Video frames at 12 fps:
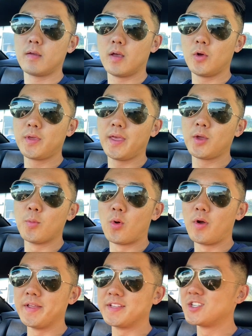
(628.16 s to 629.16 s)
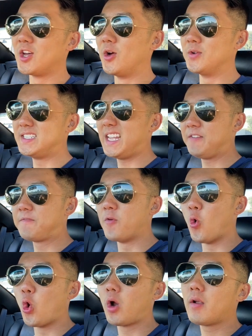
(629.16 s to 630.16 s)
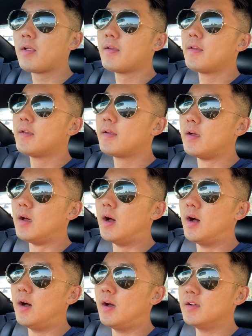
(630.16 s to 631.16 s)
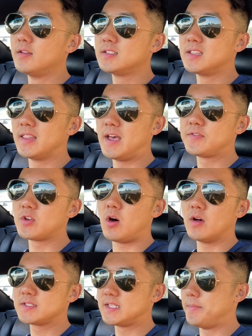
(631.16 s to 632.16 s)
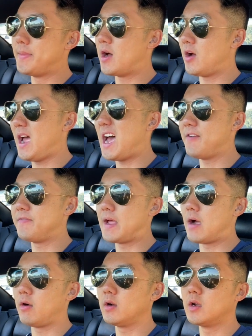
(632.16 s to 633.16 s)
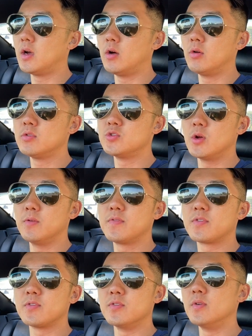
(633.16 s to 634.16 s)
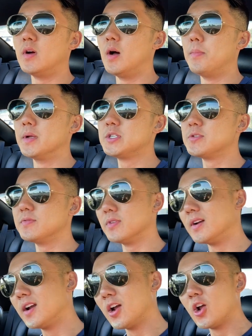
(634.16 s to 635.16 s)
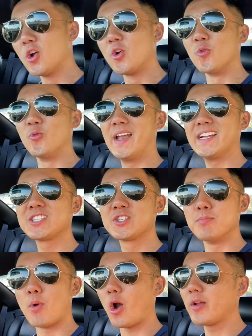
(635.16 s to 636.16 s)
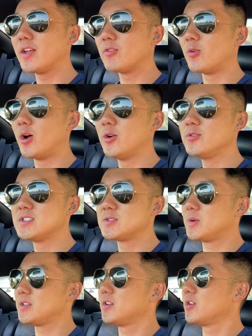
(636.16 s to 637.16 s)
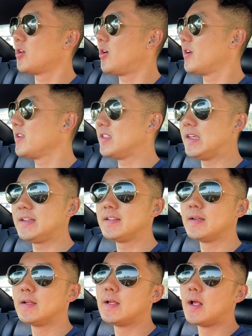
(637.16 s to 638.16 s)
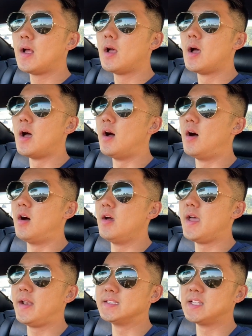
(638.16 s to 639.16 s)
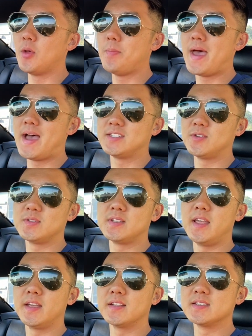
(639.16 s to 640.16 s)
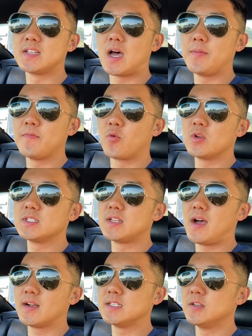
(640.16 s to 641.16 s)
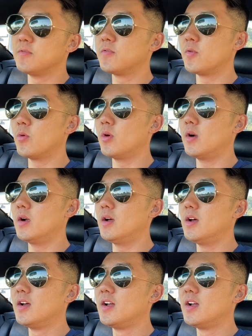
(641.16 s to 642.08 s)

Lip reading: Okay, good morning. So day 4, left Austin about half an hour ago, drove through a bunch of ranch to market roads is what they're called, I think. Heading to El Paso today. Gonna stop in Fort Stockton for